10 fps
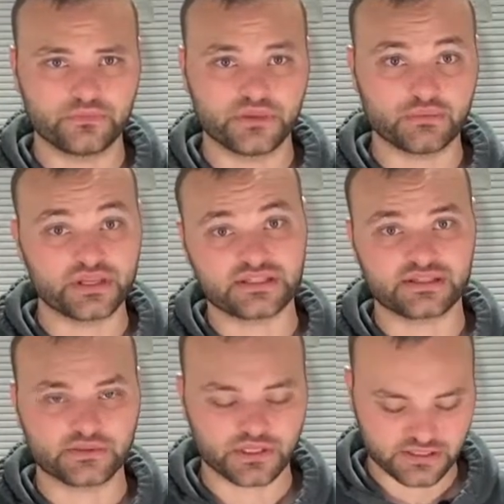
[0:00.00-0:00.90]
the pits
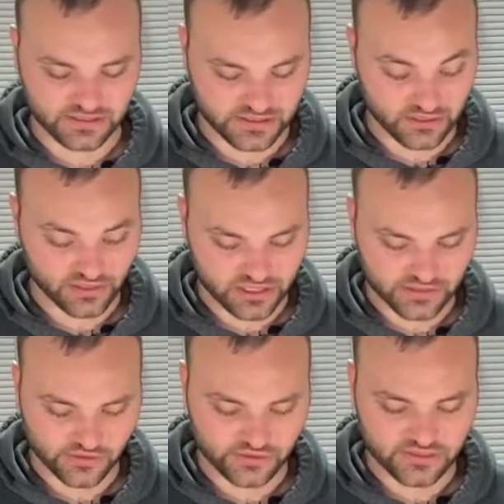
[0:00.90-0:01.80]
and spits, until it
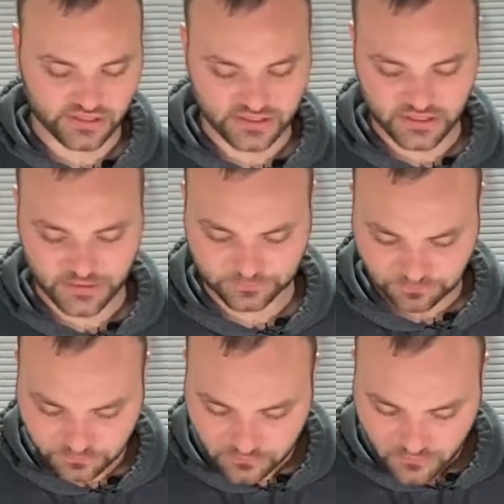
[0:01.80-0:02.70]
hits 160.
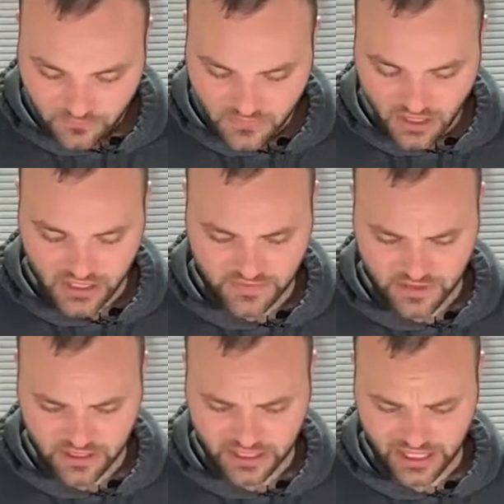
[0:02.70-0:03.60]
And
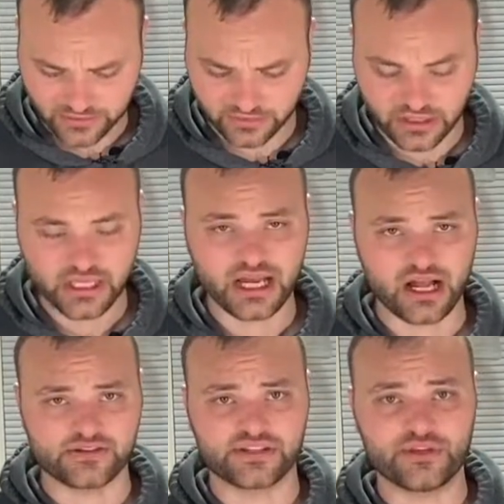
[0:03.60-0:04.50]
then yeah,
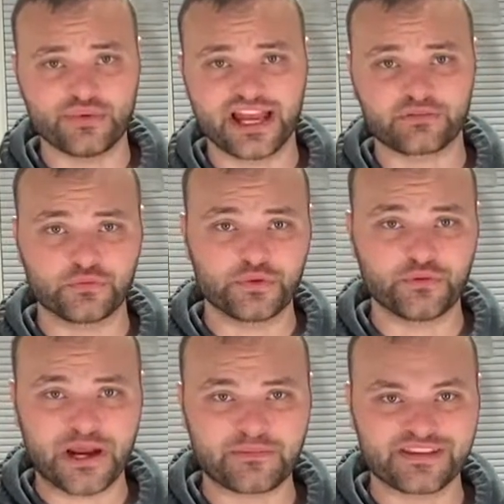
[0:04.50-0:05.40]
I'll see you back when we
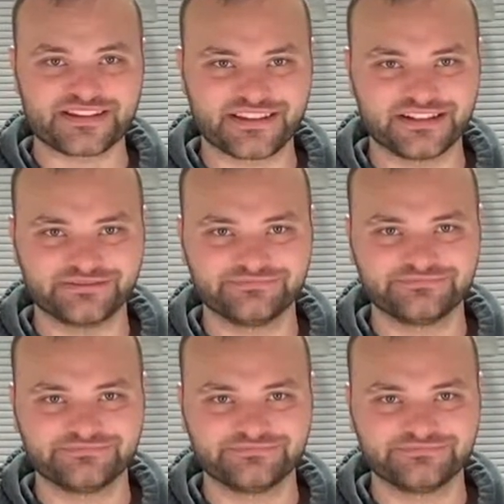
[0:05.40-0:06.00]
wrap this thing.